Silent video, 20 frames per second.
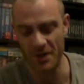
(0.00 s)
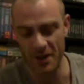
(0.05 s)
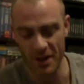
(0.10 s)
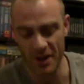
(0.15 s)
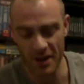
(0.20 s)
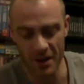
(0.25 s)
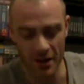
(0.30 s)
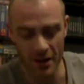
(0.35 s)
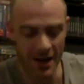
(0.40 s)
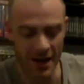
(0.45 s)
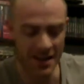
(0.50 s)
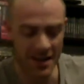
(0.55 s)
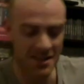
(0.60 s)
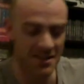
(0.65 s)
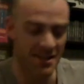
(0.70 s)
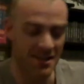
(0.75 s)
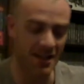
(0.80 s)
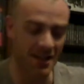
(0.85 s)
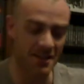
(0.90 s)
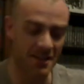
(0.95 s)
I had a
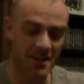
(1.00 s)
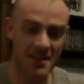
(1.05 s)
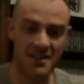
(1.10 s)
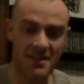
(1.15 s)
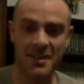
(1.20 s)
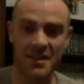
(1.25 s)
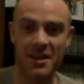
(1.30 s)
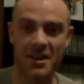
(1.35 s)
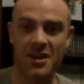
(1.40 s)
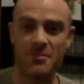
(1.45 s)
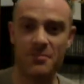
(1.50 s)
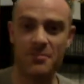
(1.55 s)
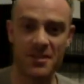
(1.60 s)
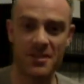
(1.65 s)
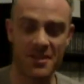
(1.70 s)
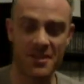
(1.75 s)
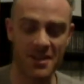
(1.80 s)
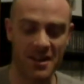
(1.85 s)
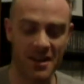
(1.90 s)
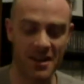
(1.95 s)
Saturn years ago,
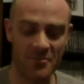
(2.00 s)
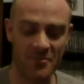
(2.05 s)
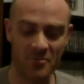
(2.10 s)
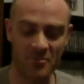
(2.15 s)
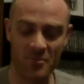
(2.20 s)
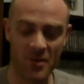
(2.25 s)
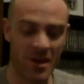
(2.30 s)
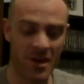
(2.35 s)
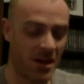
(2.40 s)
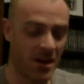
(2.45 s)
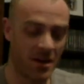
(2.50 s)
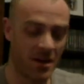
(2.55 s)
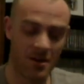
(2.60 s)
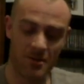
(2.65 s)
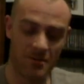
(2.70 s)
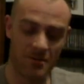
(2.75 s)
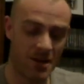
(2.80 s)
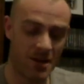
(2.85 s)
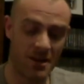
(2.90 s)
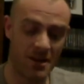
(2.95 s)
but
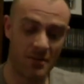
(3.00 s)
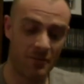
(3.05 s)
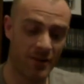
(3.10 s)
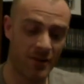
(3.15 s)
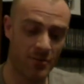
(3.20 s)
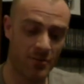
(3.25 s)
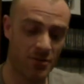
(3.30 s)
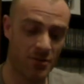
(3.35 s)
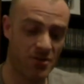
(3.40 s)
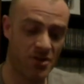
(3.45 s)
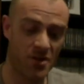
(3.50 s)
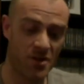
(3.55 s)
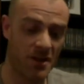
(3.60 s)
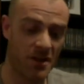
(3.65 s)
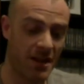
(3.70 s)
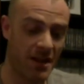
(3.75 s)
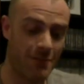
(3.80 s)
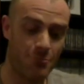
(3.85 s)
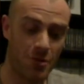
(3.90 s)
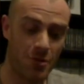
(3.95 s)
I didn't think much to
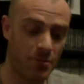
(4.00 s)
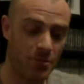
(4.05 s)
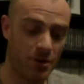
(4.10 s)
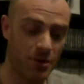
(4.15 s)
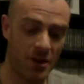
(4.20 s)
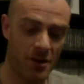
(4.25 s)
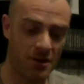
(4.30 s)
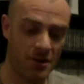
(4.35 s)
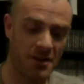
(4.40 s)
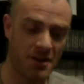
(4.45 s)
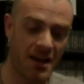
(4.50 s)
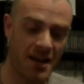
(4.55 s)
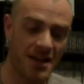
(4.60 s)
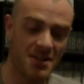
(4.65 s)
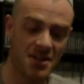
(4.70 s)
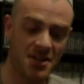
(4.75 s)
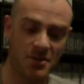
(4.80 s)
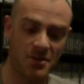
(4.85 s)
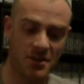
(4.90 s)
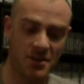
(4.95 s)
it then, but put it on a
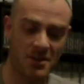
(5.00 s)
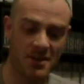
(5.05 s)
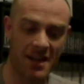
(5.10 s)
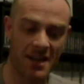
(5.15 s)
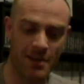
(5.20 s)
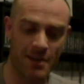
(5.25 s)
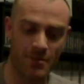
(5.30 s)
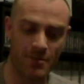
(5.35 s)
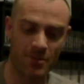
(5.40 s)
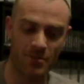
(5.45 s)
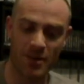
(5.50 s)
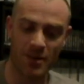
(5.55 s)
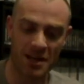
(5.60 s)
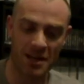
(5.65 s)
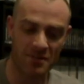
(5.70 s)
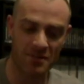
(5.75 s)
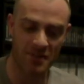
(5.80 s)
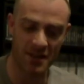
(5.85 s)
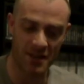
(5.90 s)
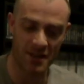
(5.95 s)
desk or on a table and
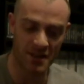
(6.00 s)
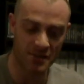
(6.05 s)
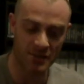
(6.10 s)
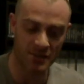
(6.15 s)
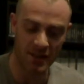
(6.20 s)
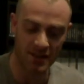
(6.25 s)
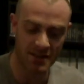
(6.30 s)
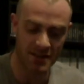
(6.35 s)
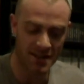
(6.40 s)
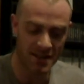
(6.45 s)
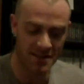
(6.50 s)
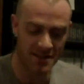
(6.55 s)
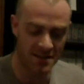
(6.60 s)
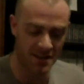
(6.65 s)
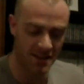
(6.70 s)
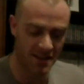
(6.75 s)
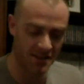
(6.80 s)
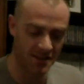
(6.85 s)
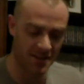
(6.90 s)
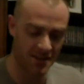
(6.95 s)
play with it, and it's
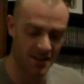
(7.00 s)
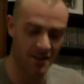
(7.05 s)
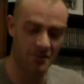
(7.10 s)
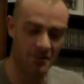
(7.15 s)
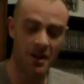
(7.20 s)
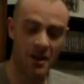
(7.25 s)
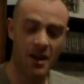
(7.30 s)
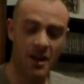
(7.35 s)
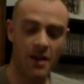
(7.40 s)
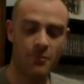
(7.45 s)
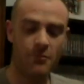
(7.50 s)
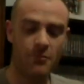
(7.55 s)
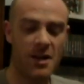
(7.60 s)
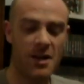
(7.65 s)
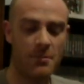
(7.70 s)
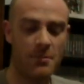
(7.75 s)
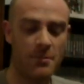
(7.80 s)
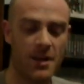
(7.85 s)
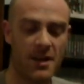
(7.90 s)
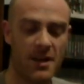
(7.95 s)
fantastic. So
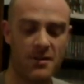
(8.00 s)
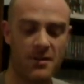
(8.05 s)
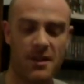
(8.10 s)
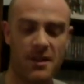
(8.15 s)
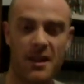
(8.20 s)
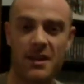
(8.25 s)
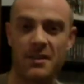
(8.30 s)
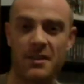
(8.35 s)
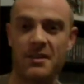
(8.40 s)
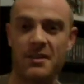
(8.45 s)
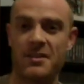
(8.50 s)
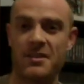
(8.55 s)
really pleased with that.